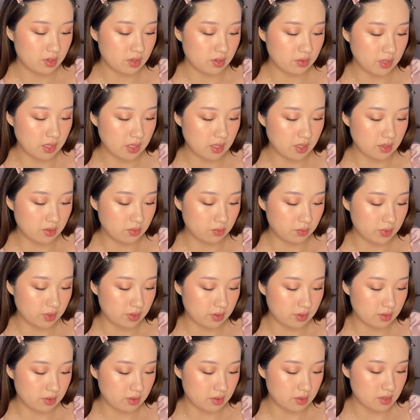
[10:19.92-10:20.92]
go in
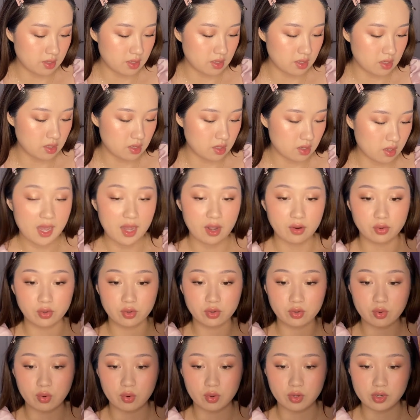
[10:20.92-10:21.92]
with the
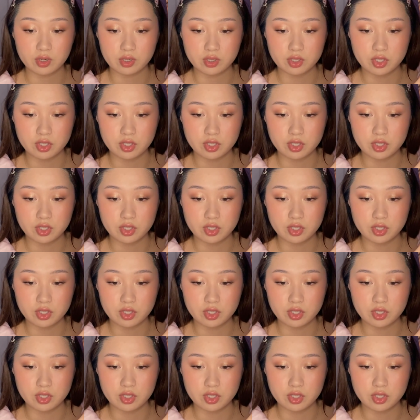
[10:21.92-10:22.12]
outer corner